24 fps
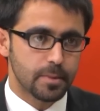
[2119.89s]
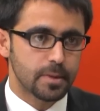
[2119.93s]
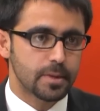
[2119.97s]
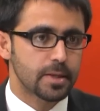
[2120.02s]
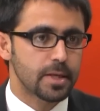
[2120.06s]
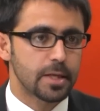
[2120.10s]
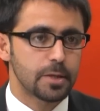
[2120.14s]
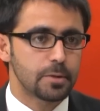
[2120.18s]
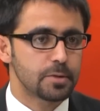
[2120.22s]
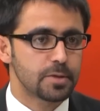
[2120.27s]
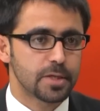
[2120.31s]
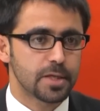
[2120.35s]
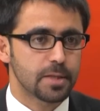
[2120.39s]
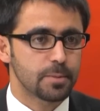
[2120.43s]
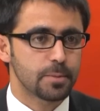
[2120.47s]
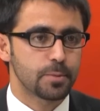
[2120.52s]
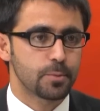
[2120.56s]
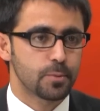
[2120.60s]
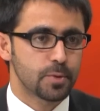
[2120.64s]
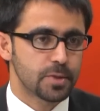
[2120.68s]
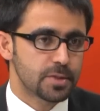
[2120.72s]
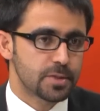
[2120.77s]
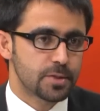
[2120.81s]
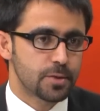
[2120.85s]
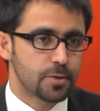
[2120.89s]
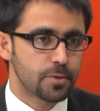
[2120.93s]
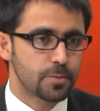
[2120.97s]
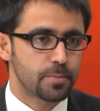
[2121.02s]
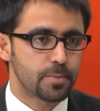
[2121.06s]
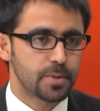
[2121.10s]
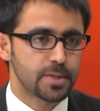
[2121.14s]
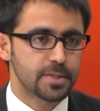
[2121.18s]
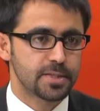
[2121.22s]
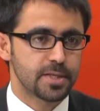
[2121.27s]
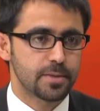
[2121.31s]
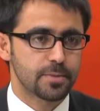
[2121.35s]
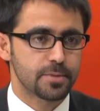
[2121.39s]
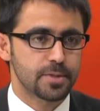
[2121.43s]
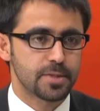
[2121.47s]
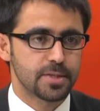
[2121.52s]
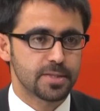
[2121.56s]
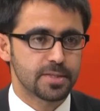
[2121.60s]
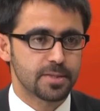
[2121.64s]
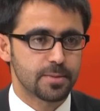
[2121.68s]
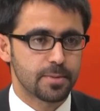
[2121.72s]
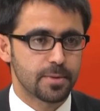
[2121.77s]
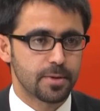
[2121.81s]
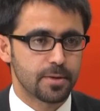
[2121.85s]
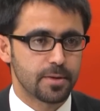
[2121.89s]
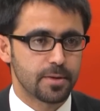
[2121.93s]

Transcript: Can you tell me what your perception is about